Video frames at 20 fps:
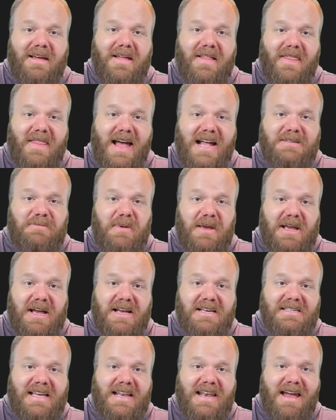That's
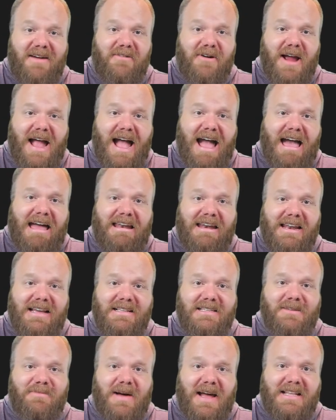because I never added
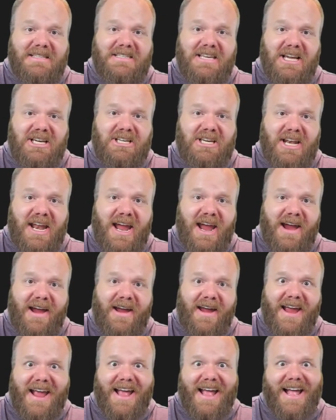it to my
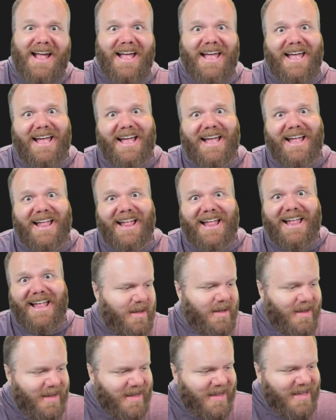dictionary.
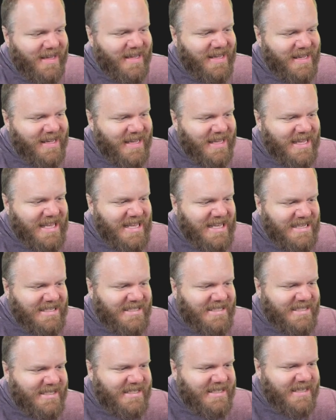
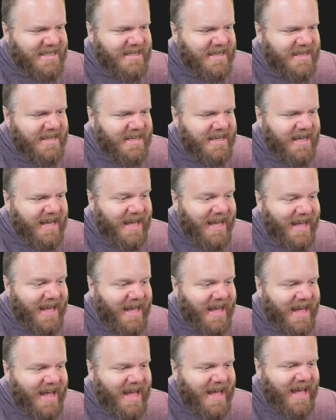East
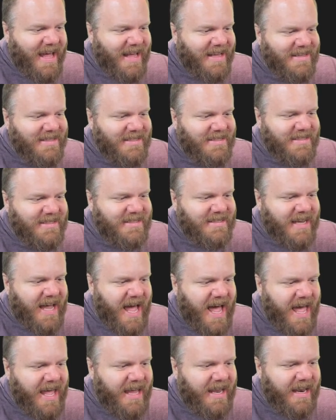
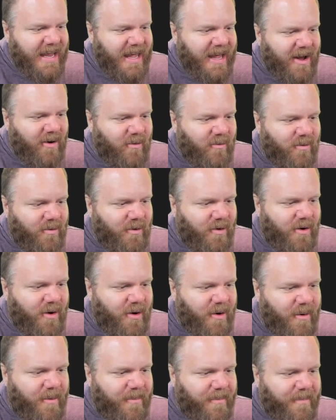dining
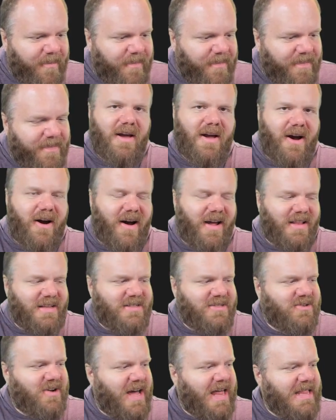room. All right,
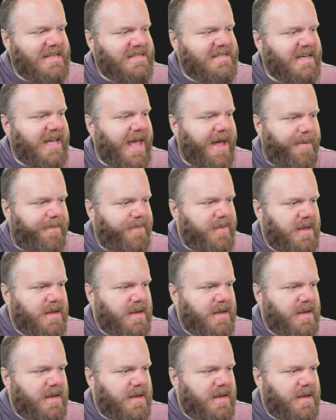let's try this again.